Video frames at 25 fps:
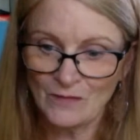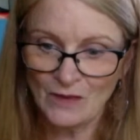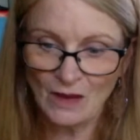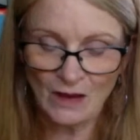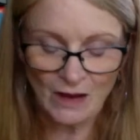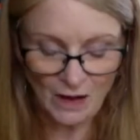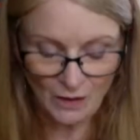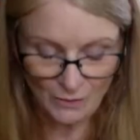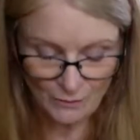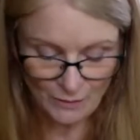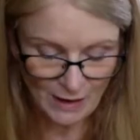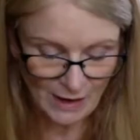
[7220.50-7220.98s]

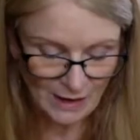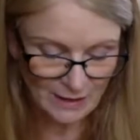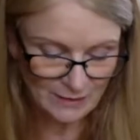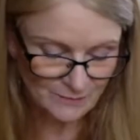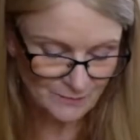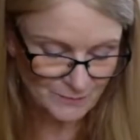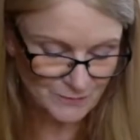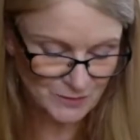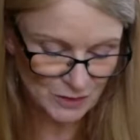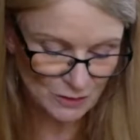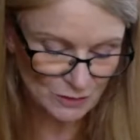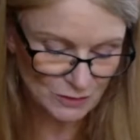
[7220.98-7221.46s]
All right.
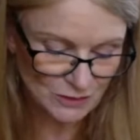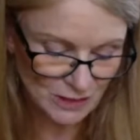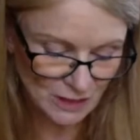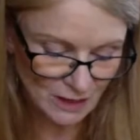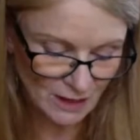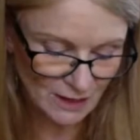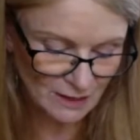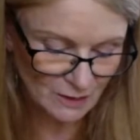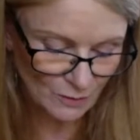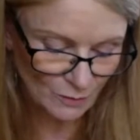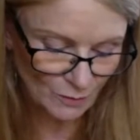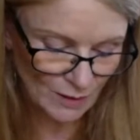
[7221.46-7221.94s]
So
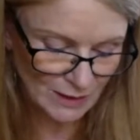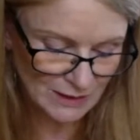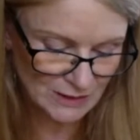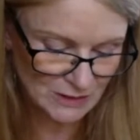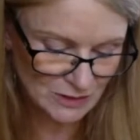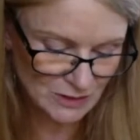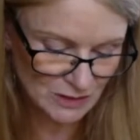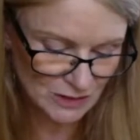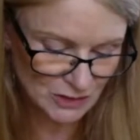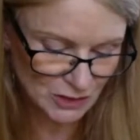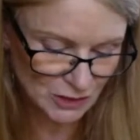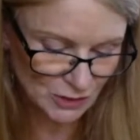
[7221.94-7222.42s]
Donna wants
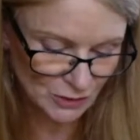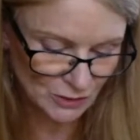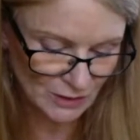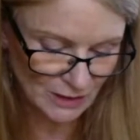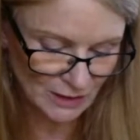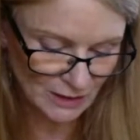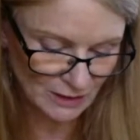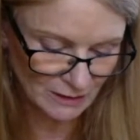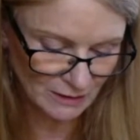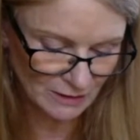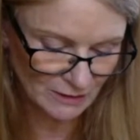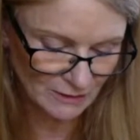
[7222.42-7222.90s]
the
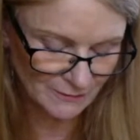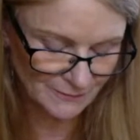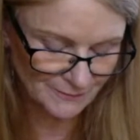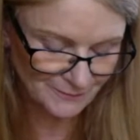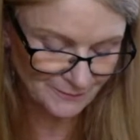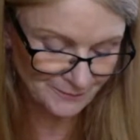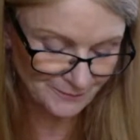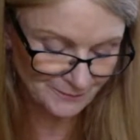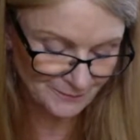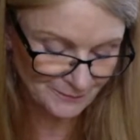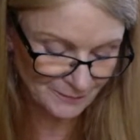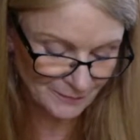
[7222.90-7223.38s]
tunic.
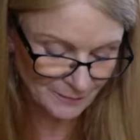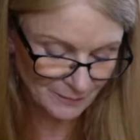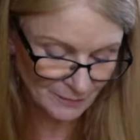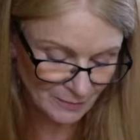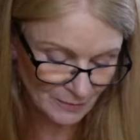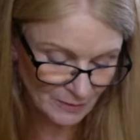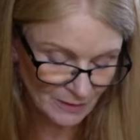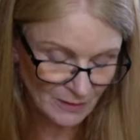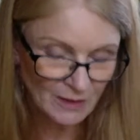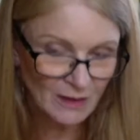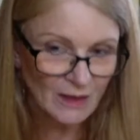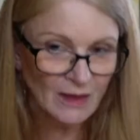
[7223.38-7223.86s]

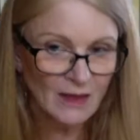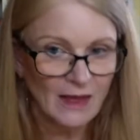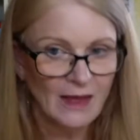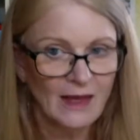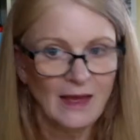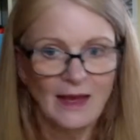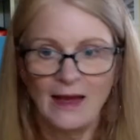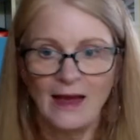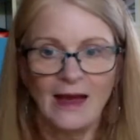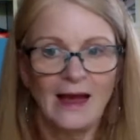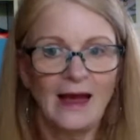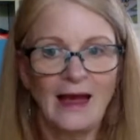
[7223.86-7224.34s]

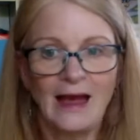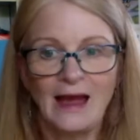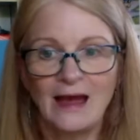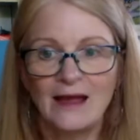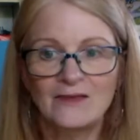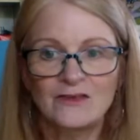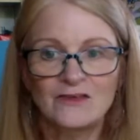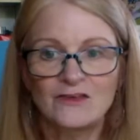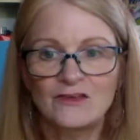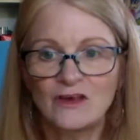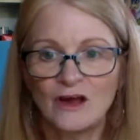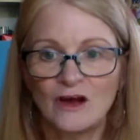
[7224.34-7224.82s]

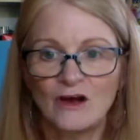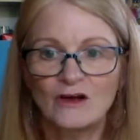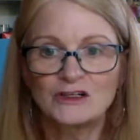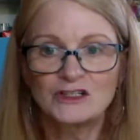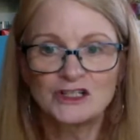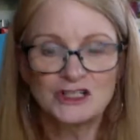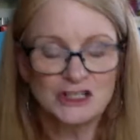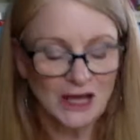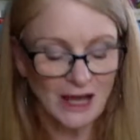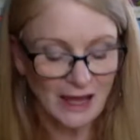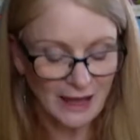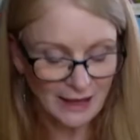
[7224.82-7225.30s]
And so
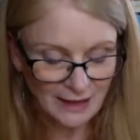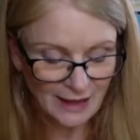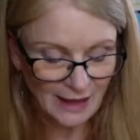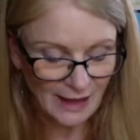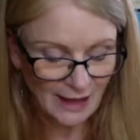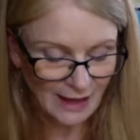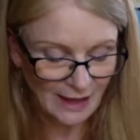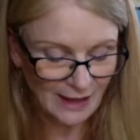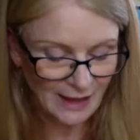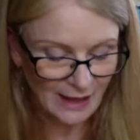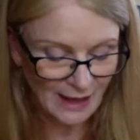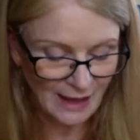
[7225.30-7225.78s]

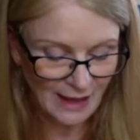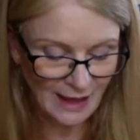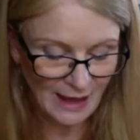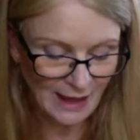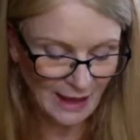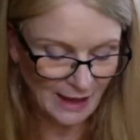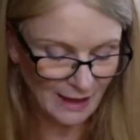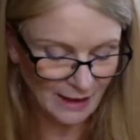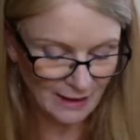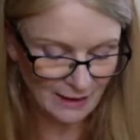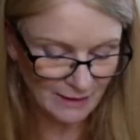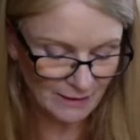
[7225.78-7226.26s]

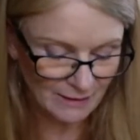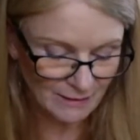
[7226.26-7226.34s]
JKA,